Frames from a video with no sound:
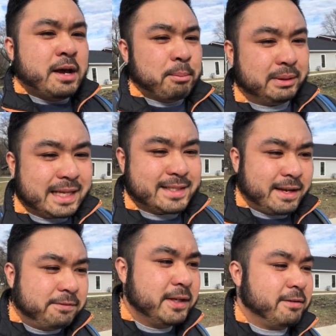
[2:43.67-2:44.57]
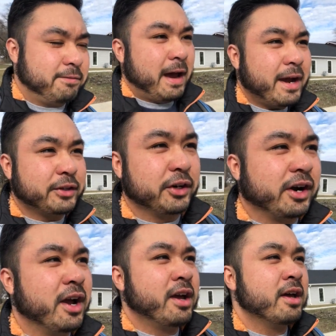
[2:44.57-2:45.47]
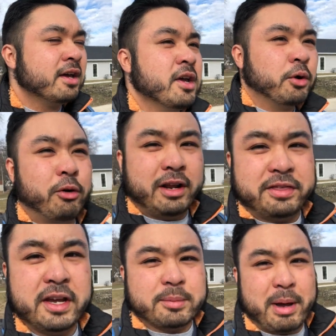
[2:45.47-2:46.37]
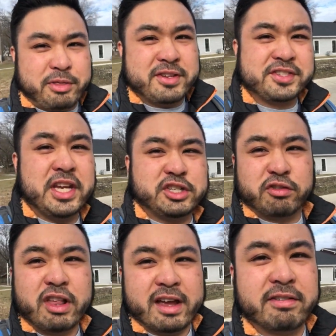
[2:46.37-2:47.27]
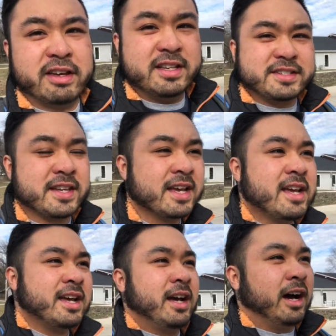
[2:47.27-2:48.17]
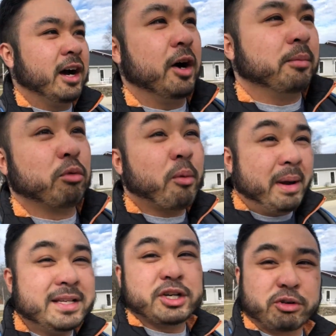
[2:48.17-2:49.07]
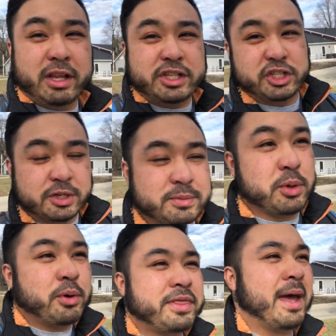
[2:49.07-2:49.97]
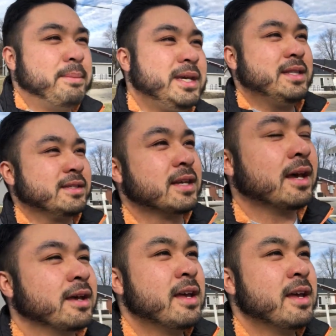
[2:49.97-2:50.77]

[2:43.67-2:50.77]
But that's definitely a factor when I think about this stage of life, is romantic relationships, or what that means.